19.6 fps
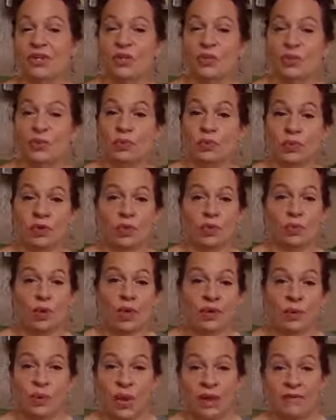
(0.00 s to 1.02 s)
They'll
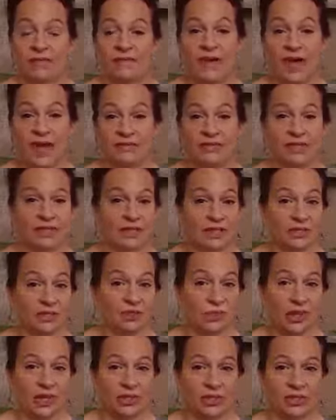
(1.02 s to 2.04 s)
run around five to
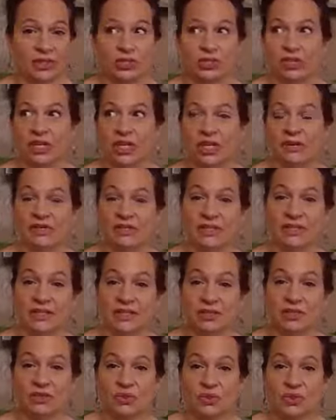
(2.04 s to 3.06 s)
six weeks. Usually, if it's
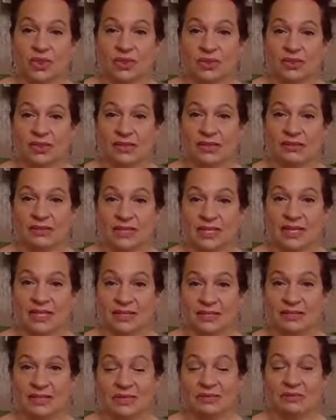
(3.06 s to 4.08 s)
six weeks, it's
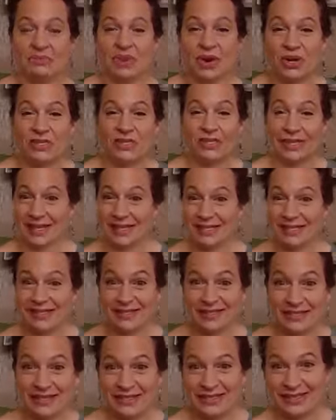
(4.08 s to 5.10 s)
because an
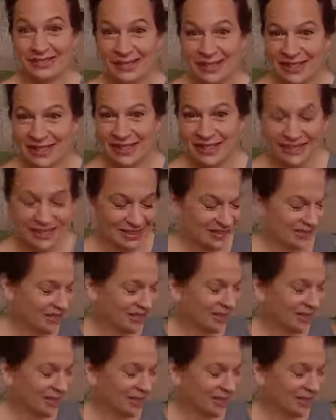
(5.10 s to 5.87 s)
impartation is with it.